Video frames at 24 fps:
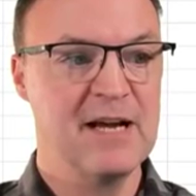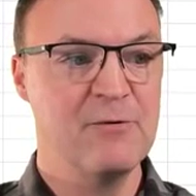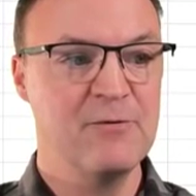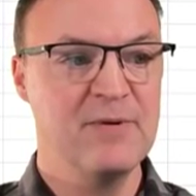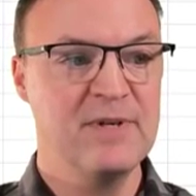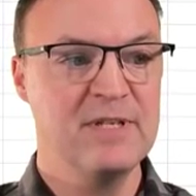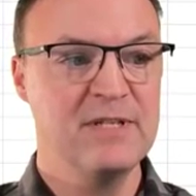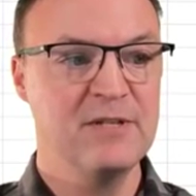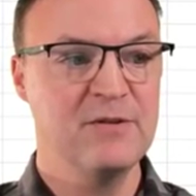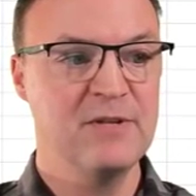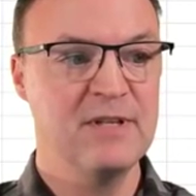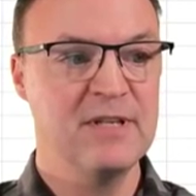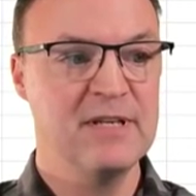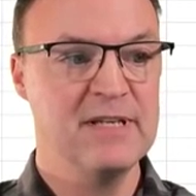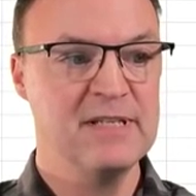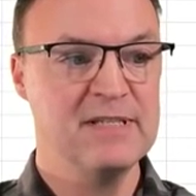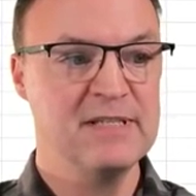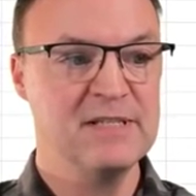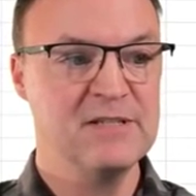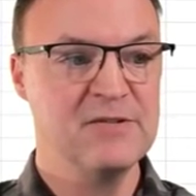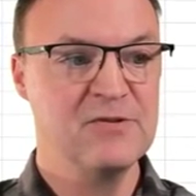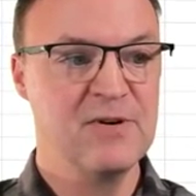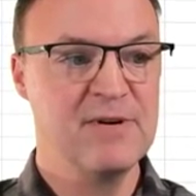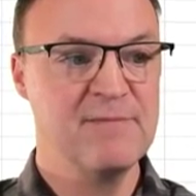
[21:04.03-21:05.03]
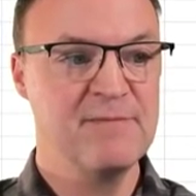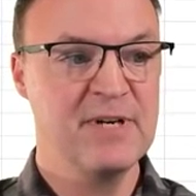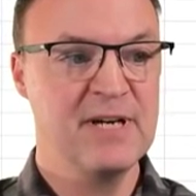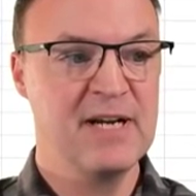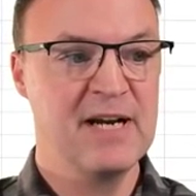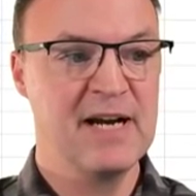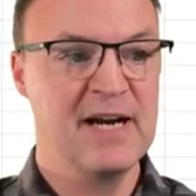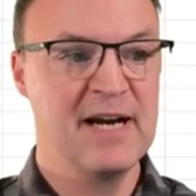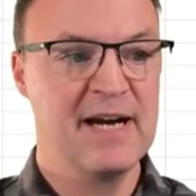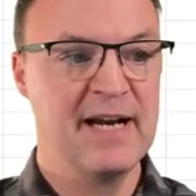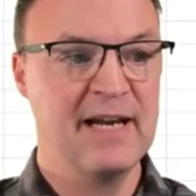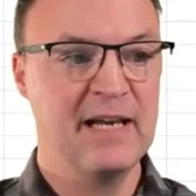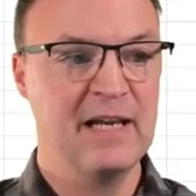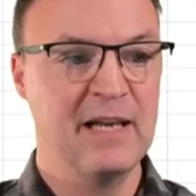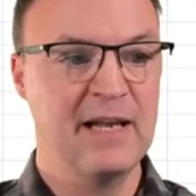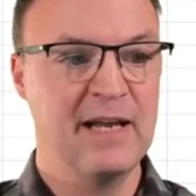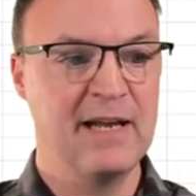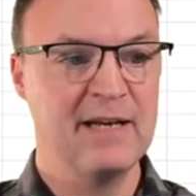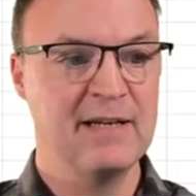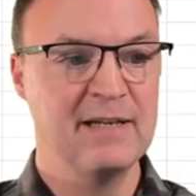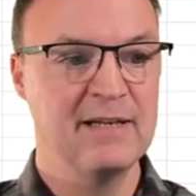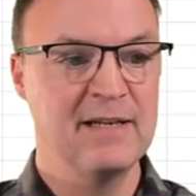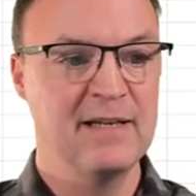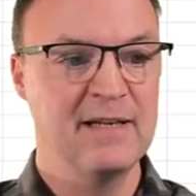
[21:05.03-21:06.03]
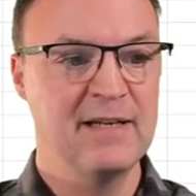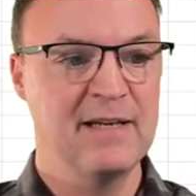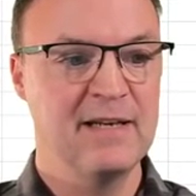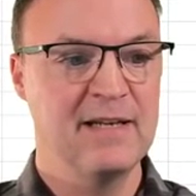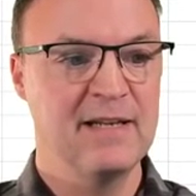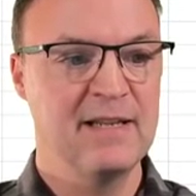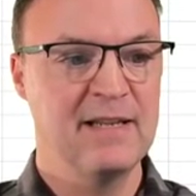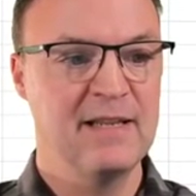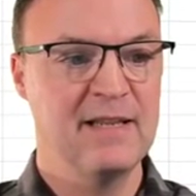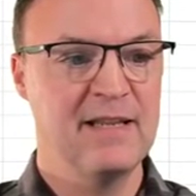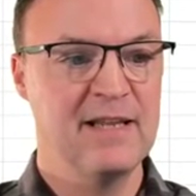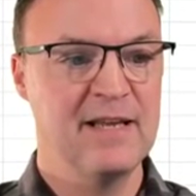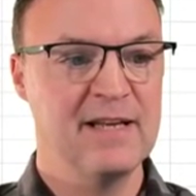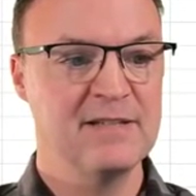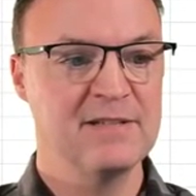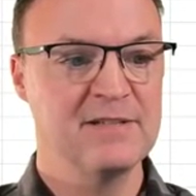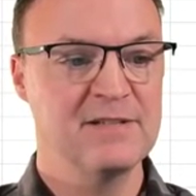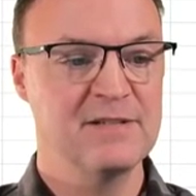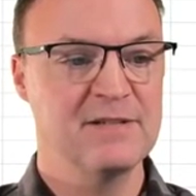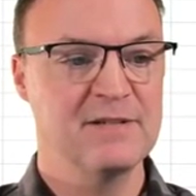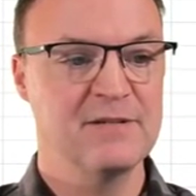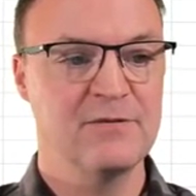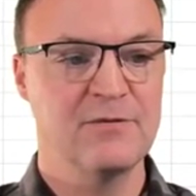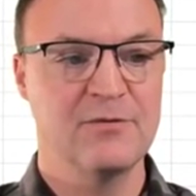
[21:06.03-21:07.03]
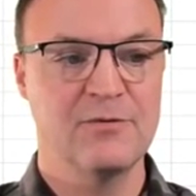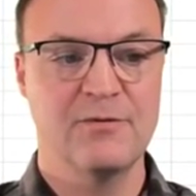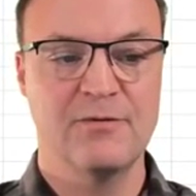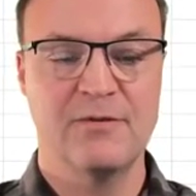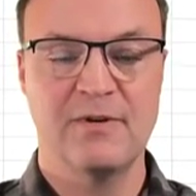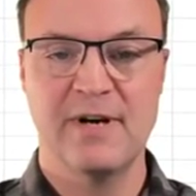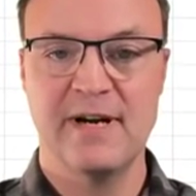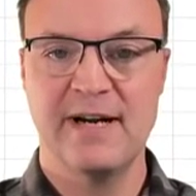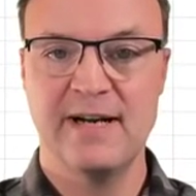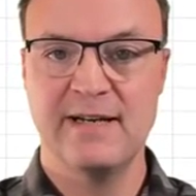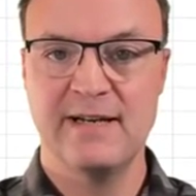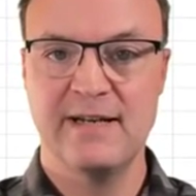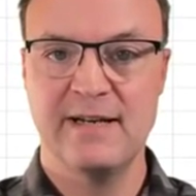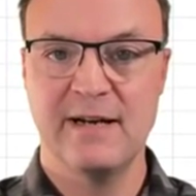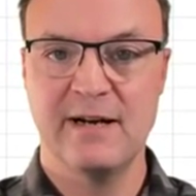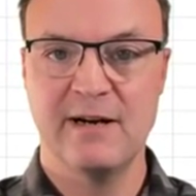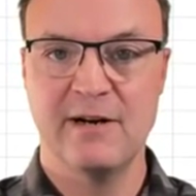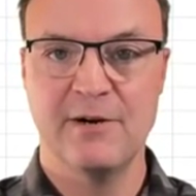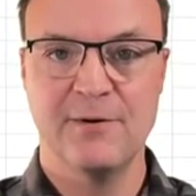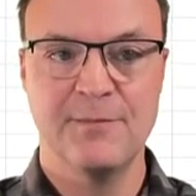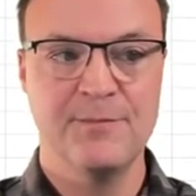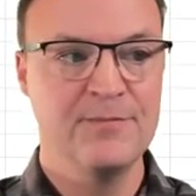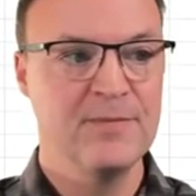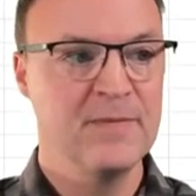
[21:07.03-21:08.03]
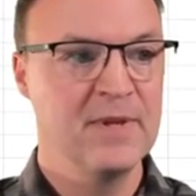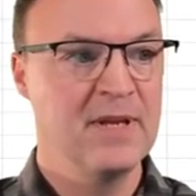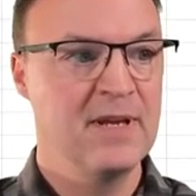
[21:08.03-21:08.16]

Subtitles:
we do this is, so I'm going to highlight this right here,